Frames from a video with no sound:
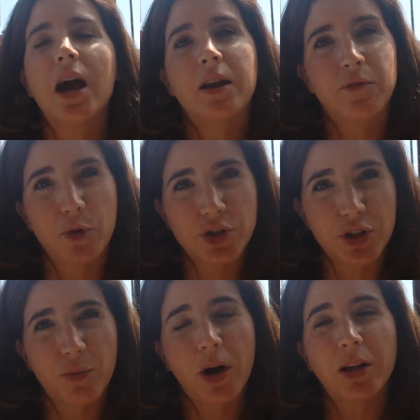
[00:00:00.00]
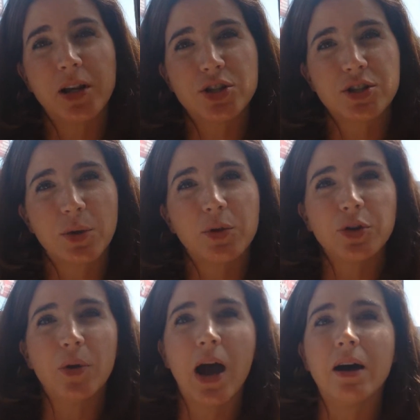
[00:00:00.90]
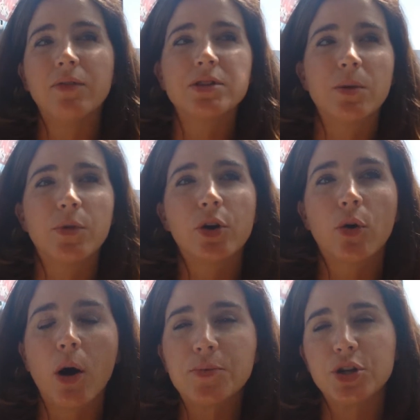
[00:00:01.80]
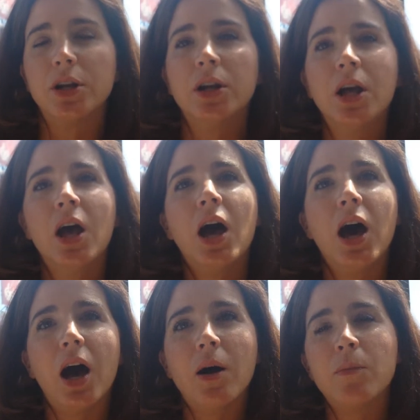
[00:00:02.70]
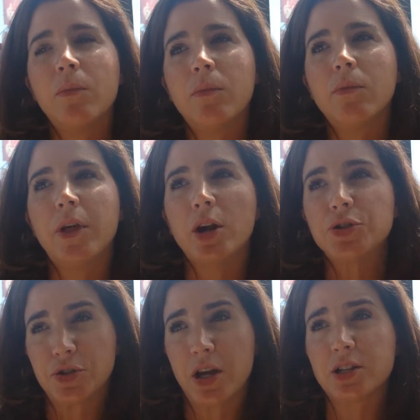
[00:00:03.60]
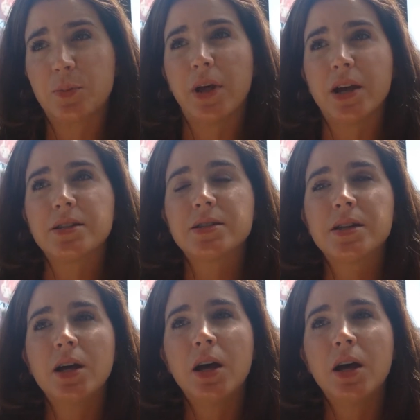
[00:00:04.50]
not enforcing the regulations that we do have, and some of the corruption that also takes place